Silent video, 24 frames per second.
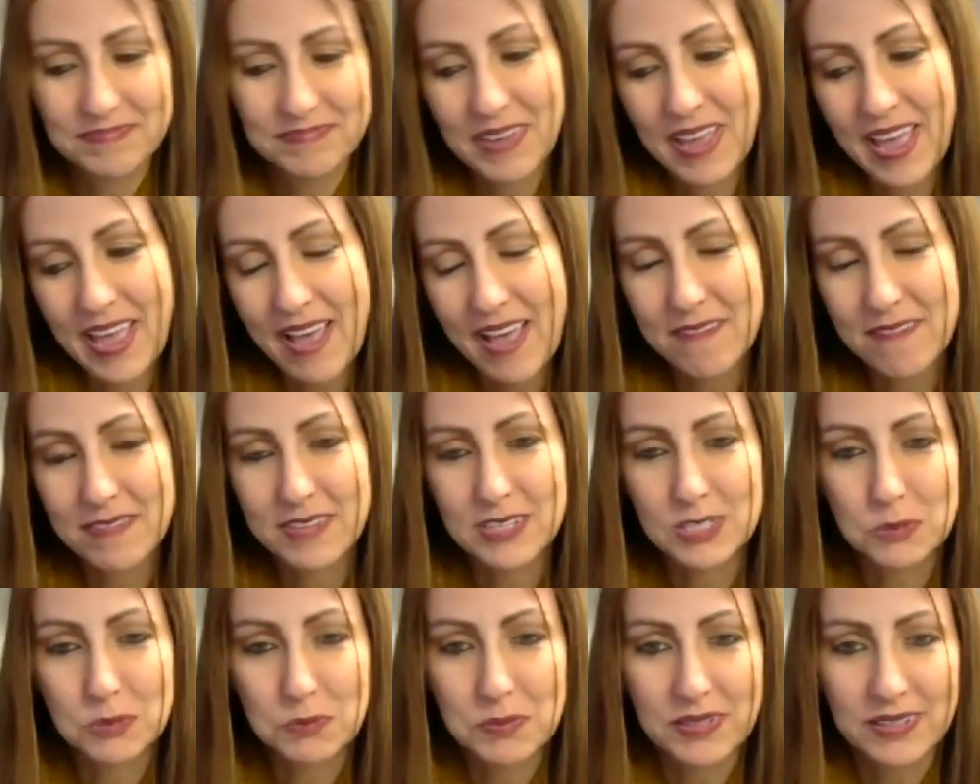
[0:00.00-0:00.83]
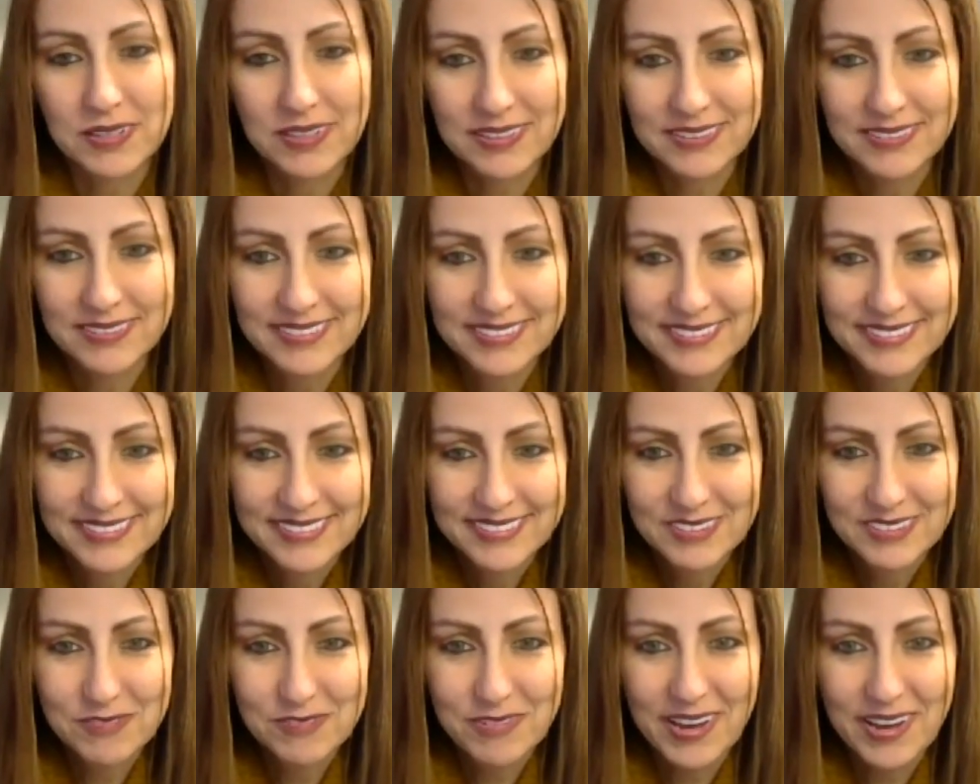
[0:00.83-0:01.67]
have this be
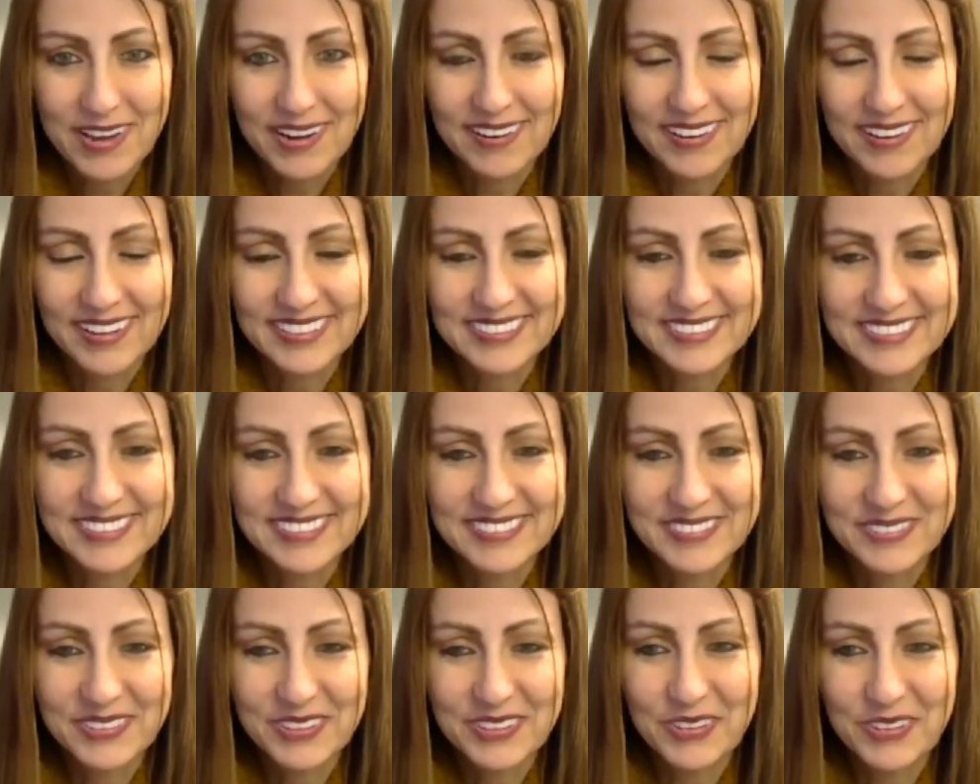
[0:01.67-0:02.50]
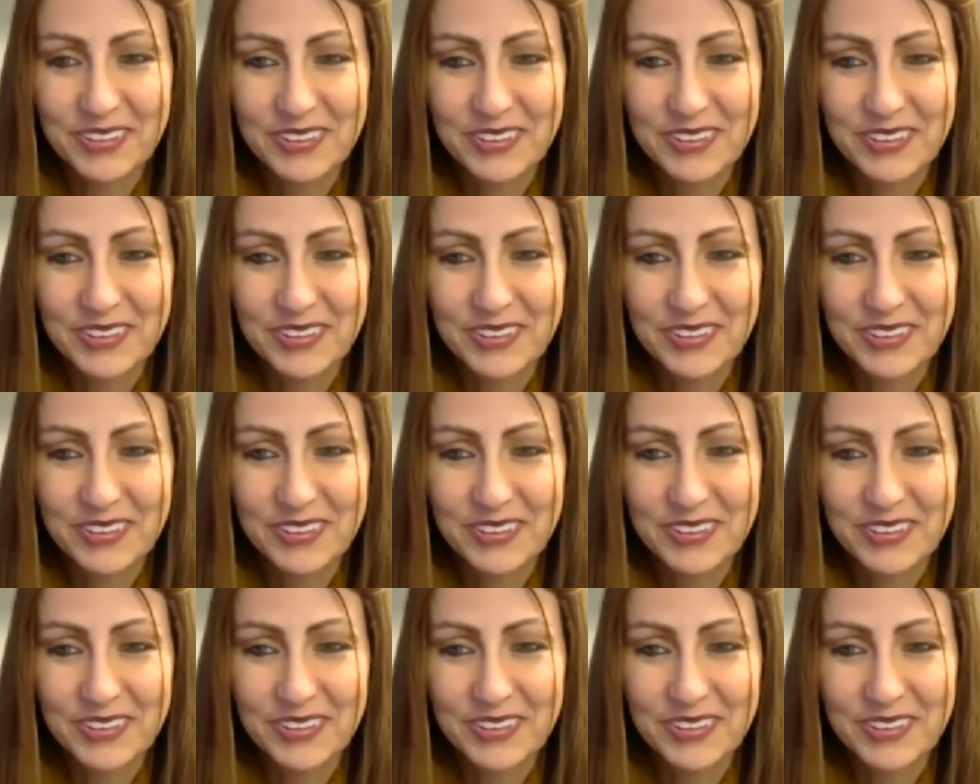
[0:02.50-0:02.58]
finalized. What do you think?